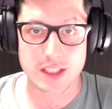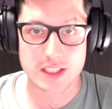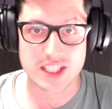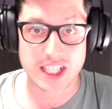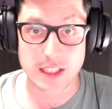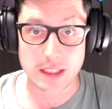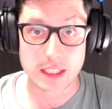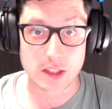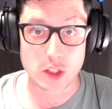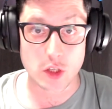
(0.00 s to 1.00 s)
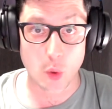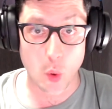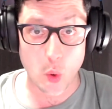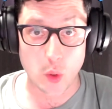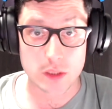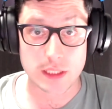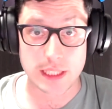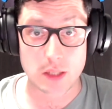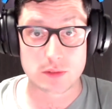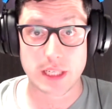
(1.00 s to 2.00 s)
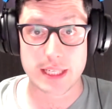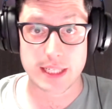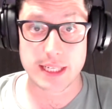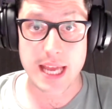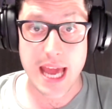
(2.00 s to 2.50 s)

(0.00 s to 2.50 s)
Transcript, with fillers: suddenly look old and outdated.